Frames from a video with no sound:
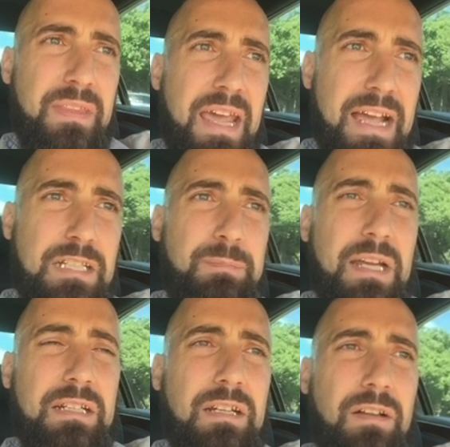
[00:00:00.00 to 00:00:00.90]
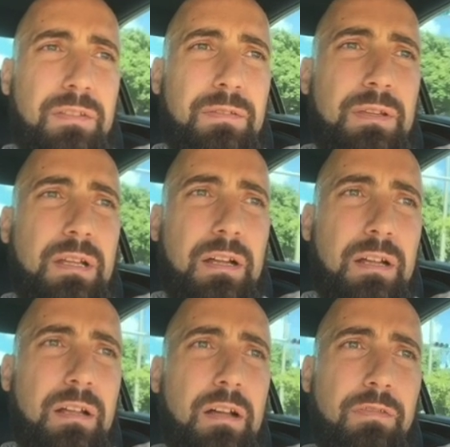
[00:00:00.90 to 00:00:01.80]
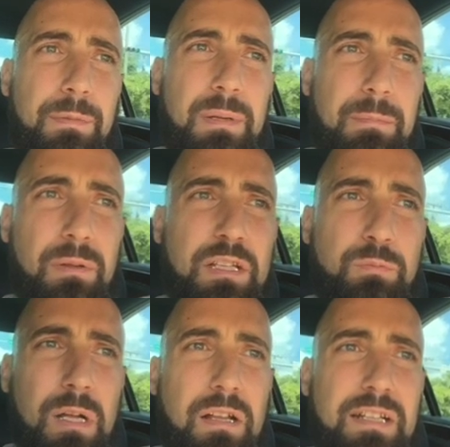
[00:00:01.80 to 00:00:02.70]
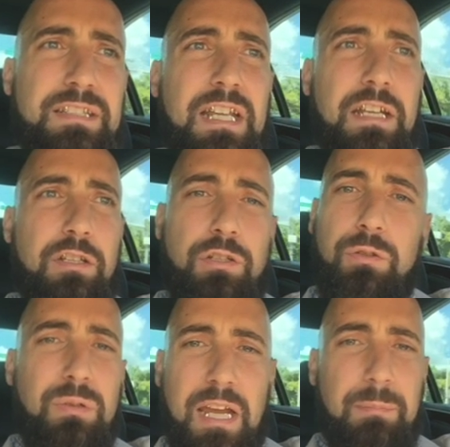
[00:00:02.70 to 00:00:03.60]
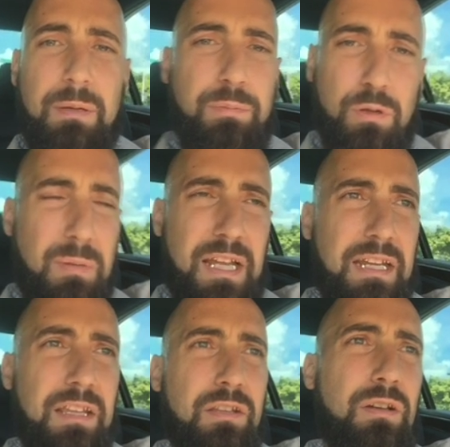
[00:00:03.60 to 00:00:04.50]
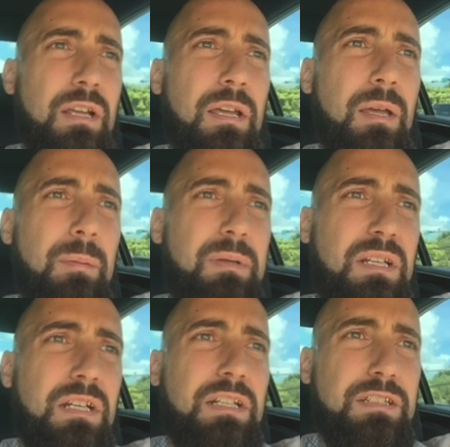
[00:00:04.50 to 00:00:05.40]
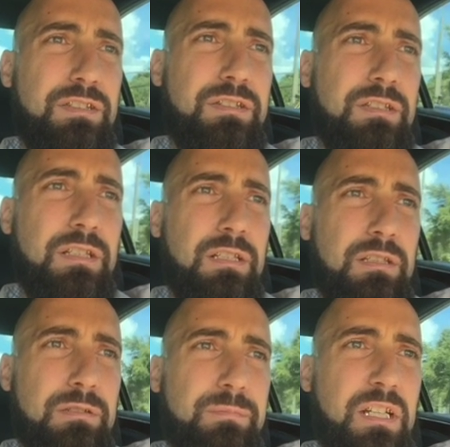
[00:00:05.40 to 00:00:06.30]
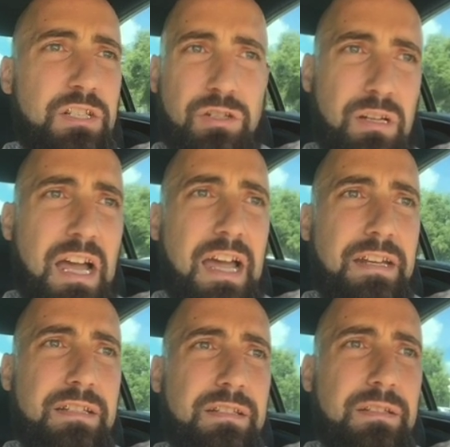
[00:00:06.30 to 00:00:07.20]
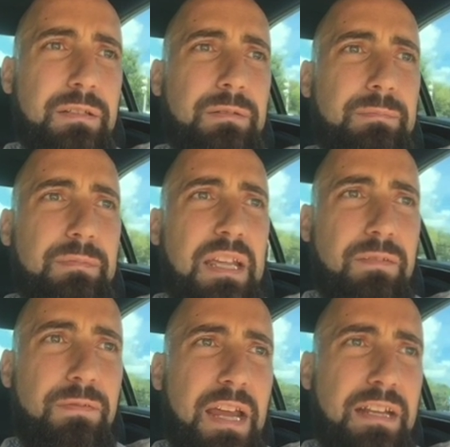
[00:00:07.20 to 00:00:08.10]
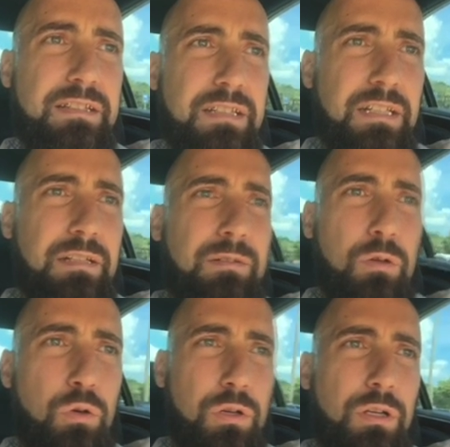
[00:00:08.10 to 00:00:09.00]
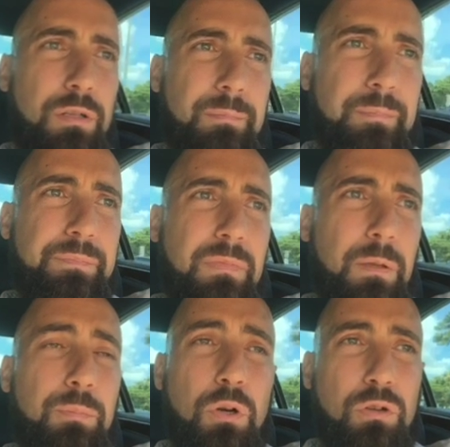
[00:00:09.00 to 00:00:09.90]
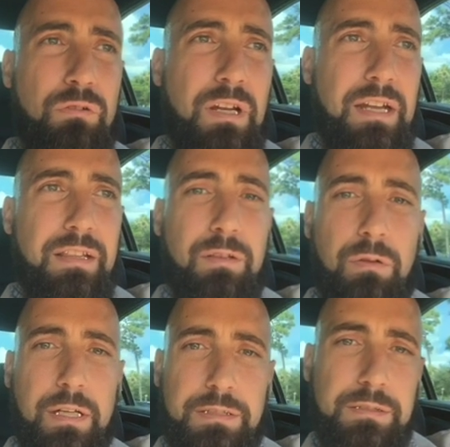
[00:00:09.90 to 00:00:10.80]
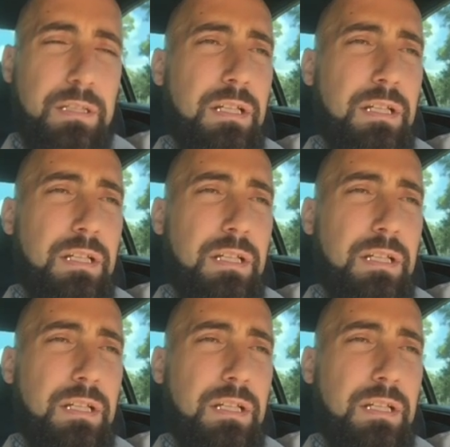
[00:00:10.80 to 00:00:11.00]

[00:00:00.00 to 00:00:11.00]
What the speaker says: aspect of the people as well and saying you can't be pro-black either because you're not advancing or procreating the race?